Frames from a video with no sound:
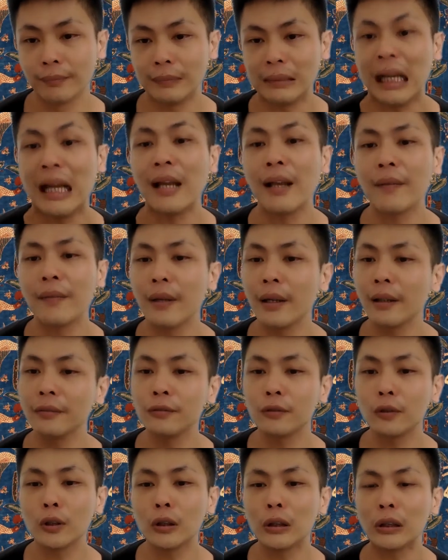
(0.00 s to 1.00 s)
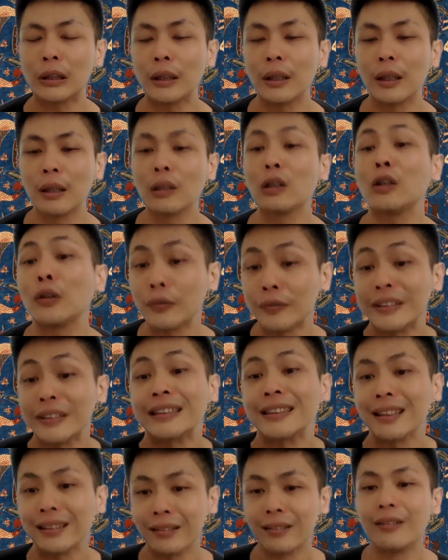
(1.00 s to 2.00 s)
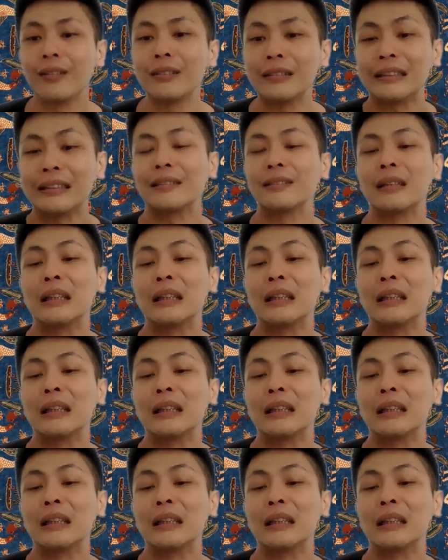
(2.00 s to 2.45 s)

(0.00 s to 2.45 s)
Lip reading: And therefore, a lot of us are not,